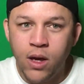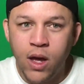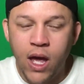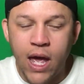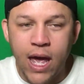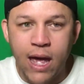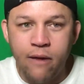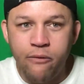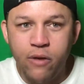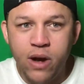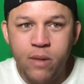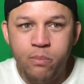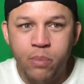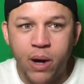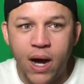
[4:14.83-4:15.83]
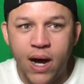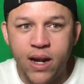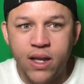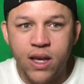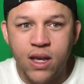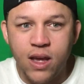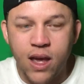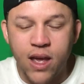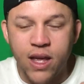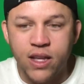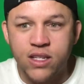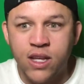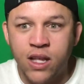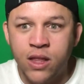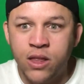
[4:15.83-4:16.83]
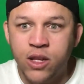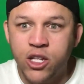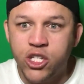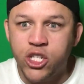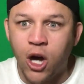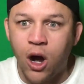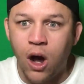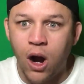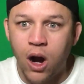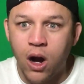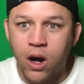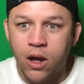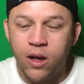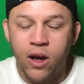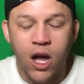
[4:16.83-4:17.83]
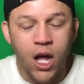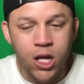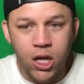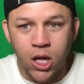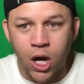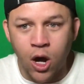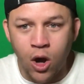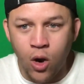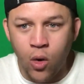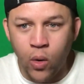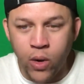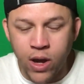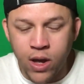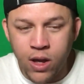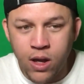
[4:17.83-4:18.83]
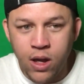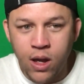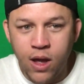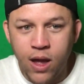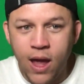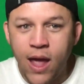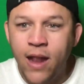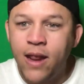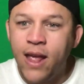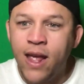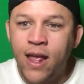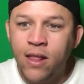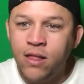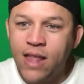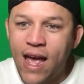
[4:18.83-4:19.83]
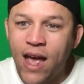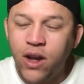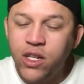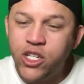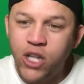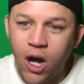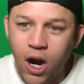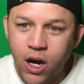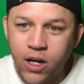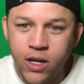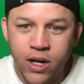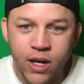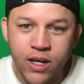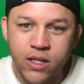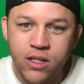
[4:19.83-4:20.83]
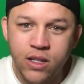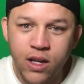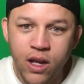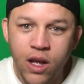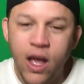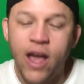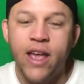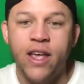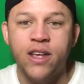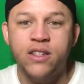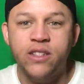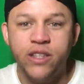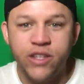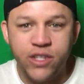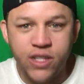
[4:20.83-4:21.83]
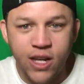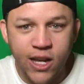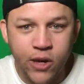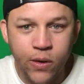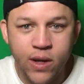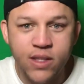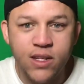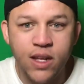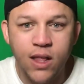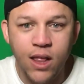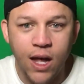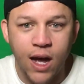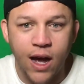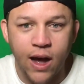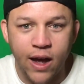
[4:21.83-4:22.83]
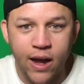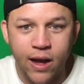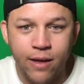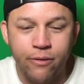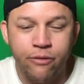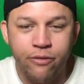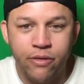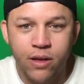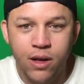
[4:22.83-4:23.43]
Everybody is in the dark, alone, and in that darkness is the secret to life.